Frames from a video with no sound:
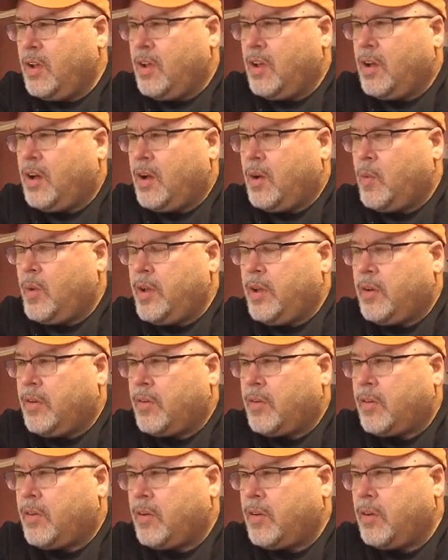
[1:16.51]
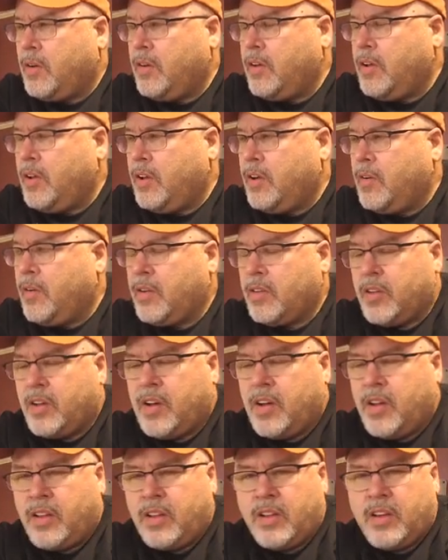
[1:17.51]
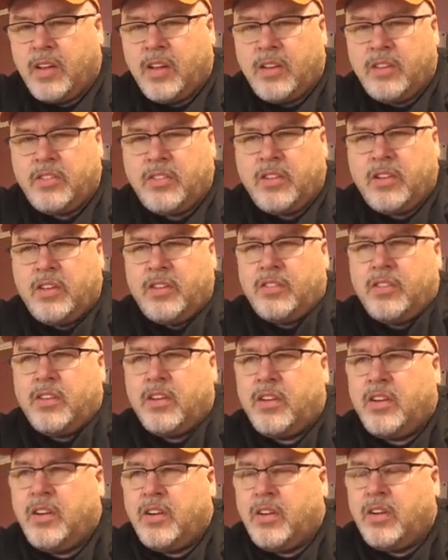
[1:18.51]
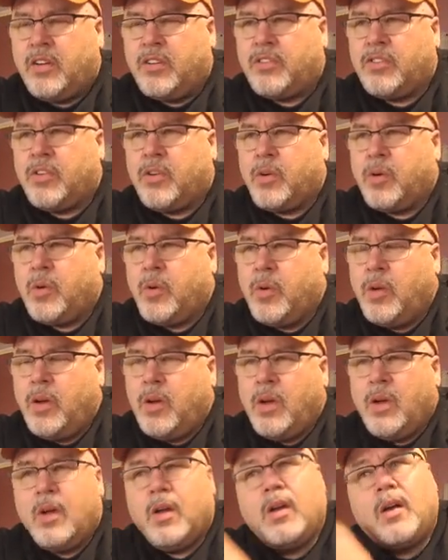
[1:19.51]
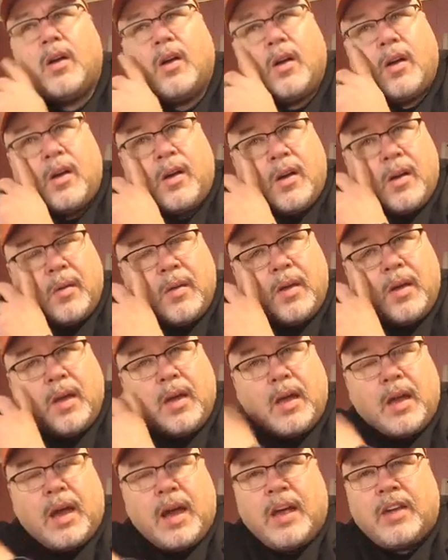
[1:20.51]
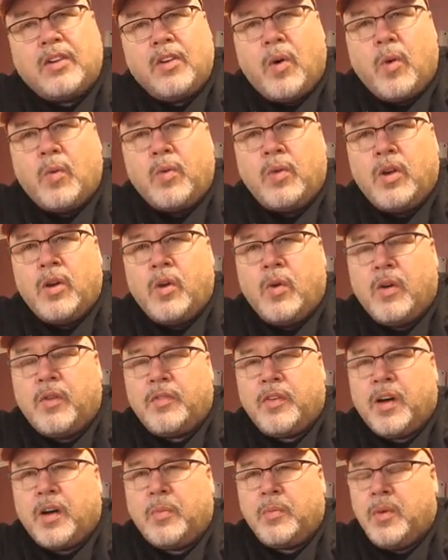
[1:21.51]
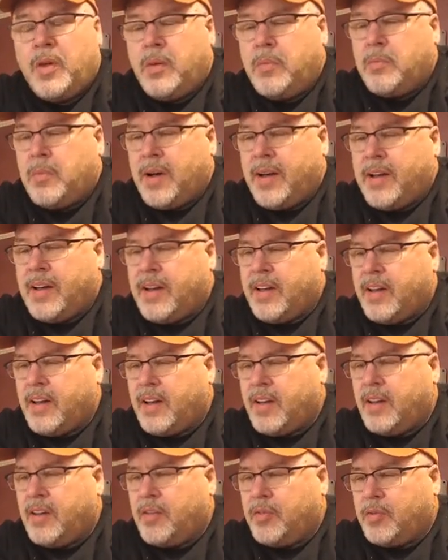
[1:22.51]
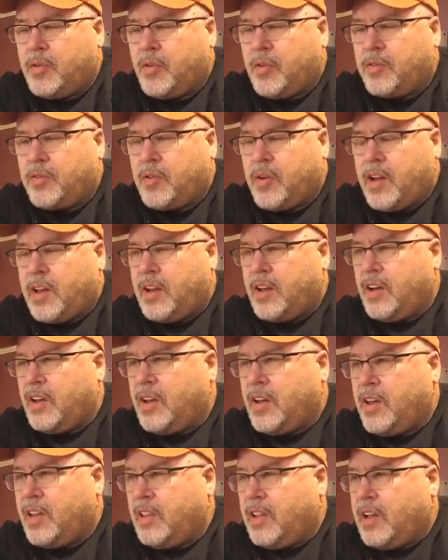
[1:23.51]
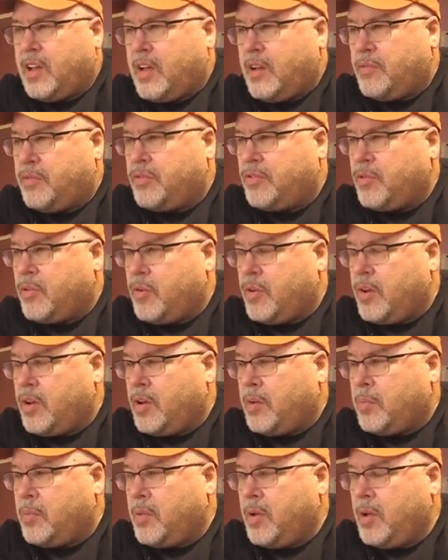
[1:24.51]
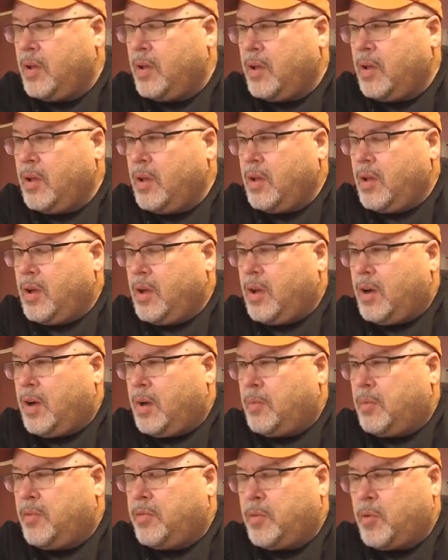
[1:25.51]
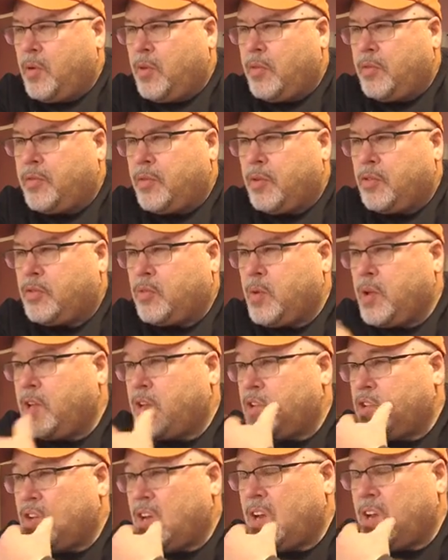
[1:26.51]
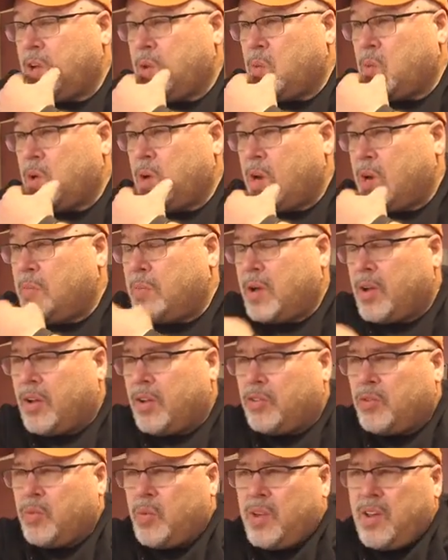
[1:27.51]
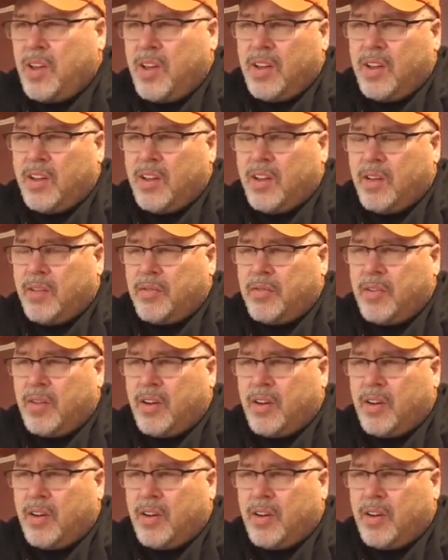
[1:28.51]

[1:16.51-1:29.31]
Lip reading: We are entering the holiday season here, so uh, I don't know if I'll be back for a Friday night live stream before the first week of January because we have